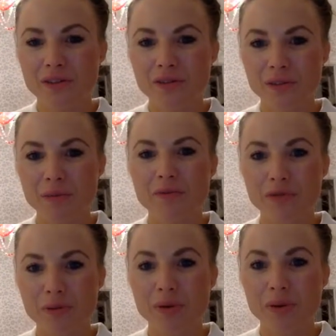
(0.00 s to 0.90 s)
from
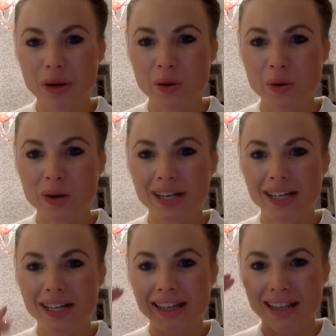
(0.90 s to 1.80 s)
a
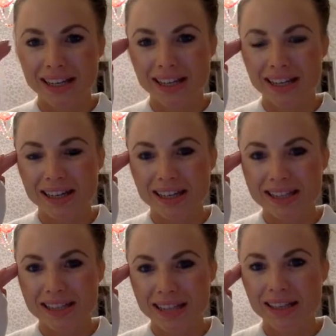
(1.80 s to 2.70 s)
recording, like
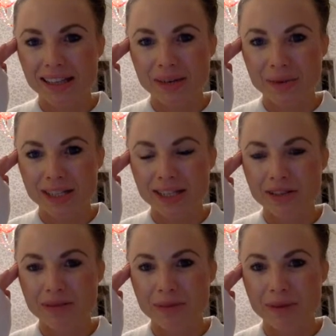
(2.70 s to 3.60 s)
something that went
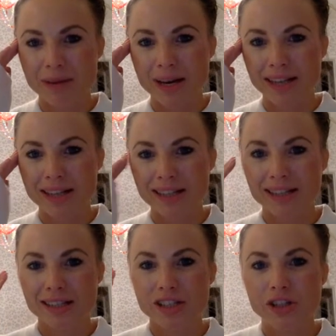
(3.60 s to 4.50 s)
into my mind,
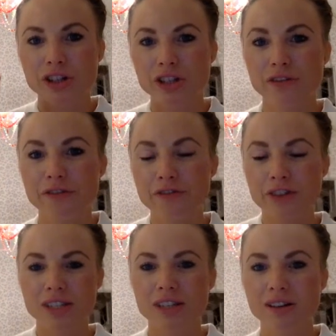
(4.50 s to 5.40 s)
started a
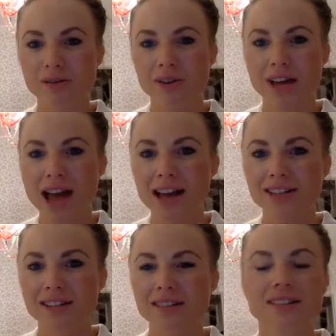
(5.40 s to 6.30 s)
physical
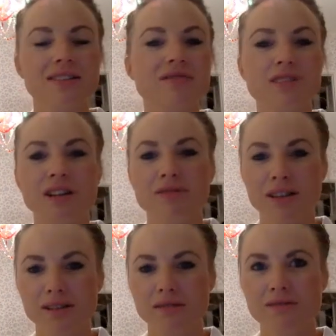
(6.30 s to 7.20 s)
reaction. And I straight away
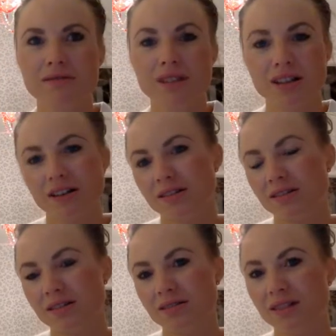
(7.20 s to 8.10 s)
saw, when I
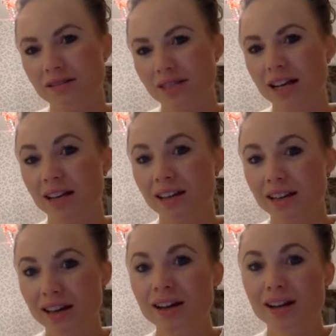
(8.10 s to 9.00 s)
understood, I was like,
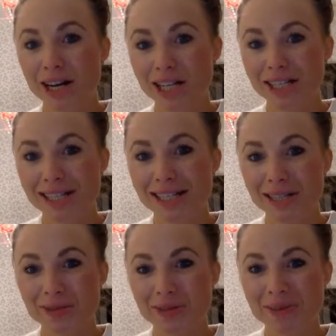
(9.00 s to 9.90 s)
RTT
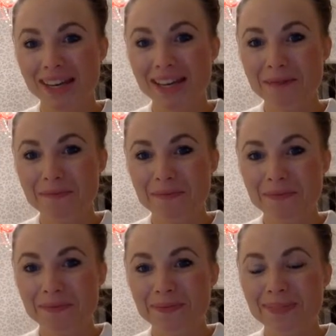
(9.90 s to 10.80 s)
is for me.
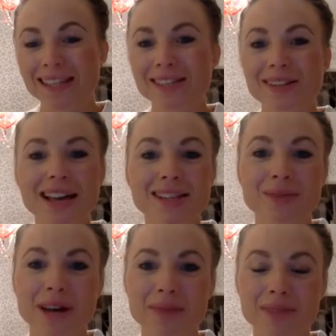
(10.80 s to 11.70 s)
So that's
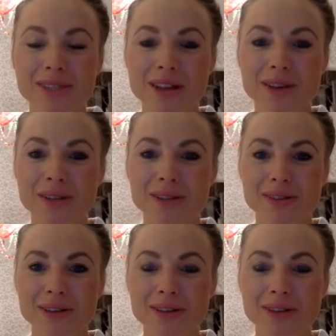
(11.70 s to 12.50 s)
why I'm so, so, so